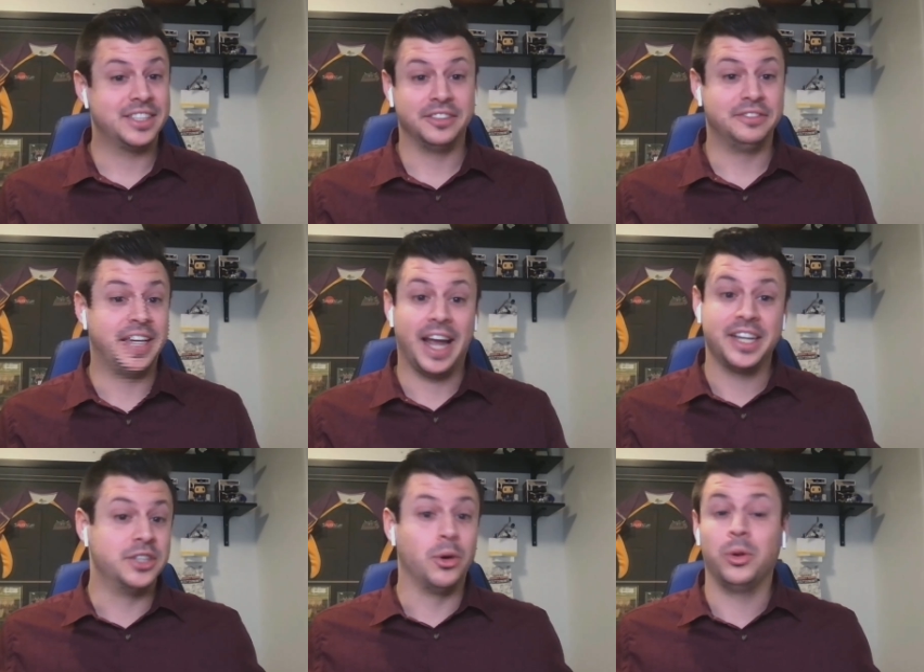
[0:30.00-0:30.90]
of
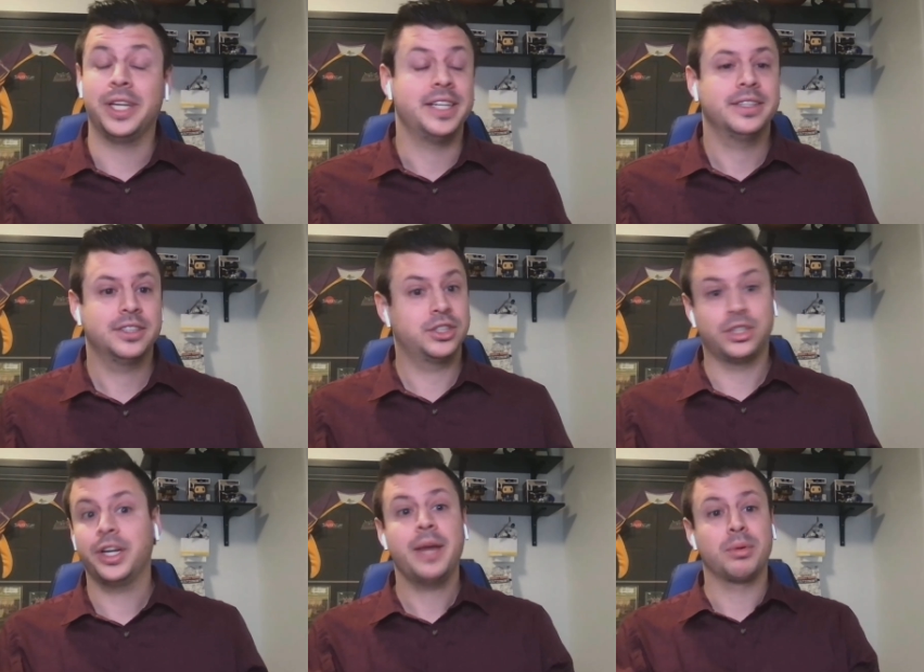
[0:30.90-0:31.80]
getting goalied.
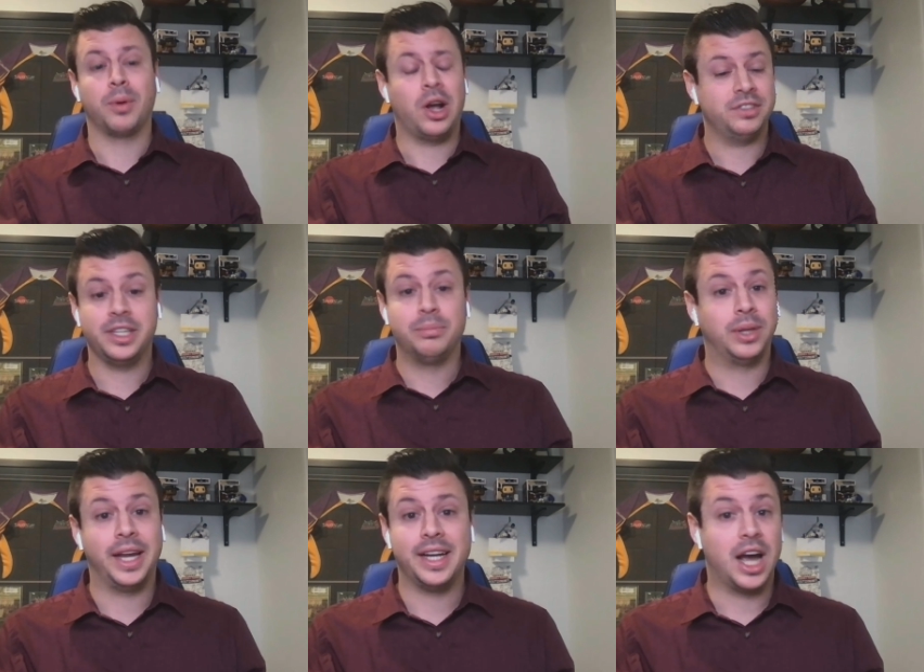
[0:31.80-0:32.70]
Sergei Bobrovsky
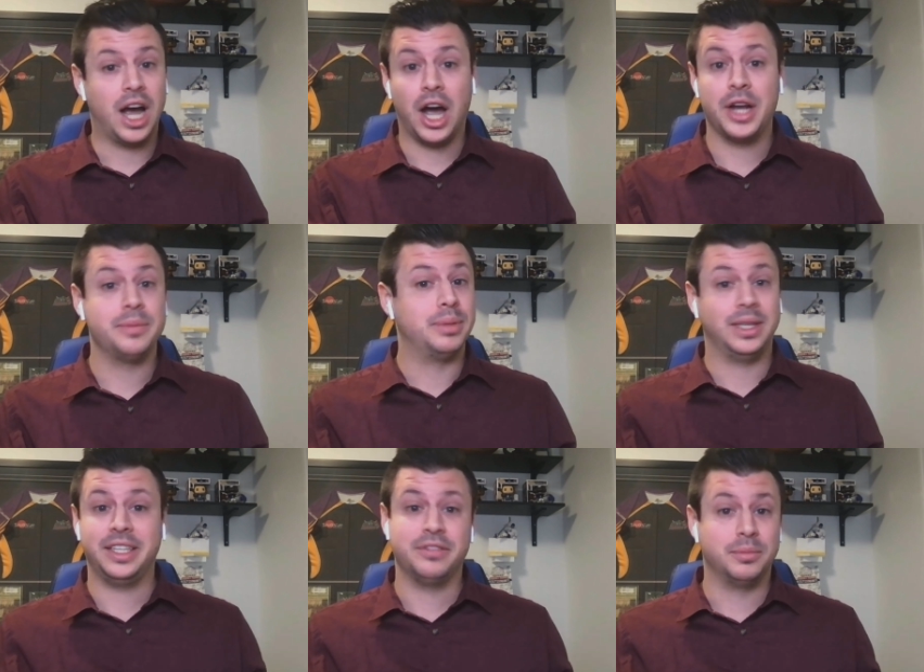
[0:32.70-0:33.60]
played
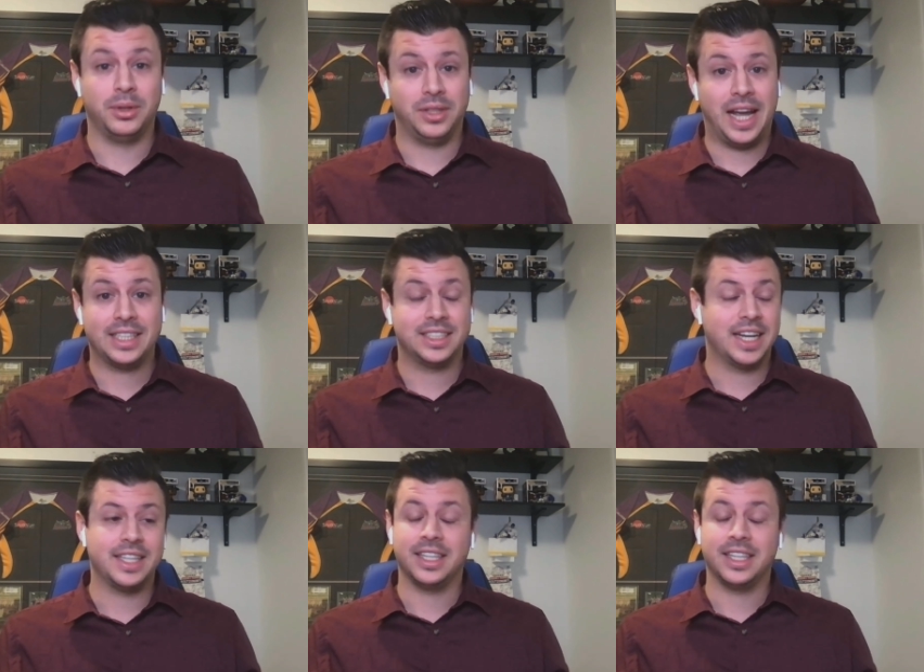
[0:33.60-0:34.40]
unbelievable last night.